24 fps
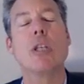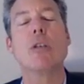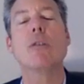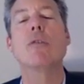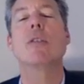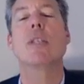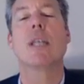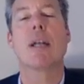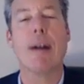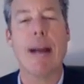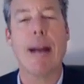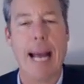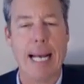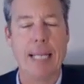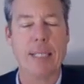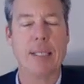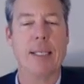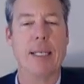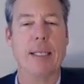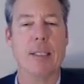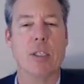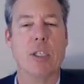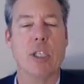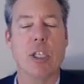you can use
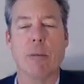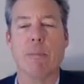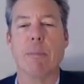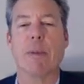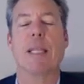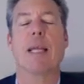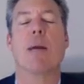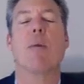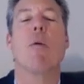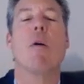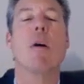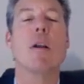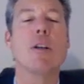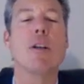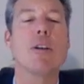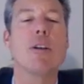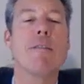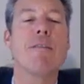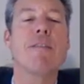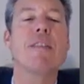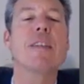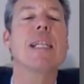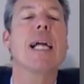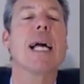their assets too, but they
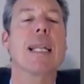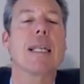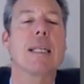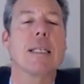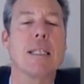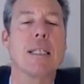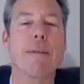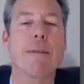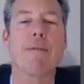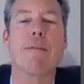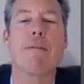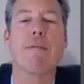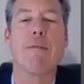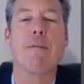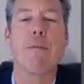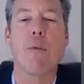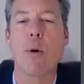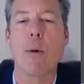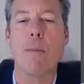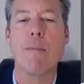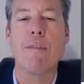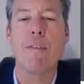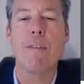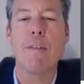want you to fill out a
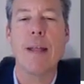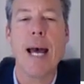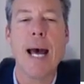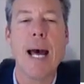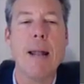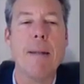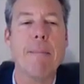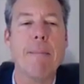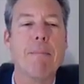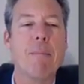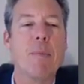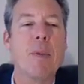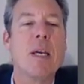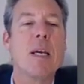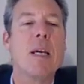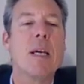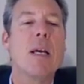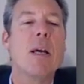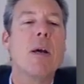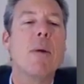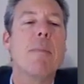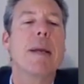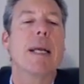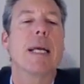different form for that
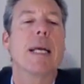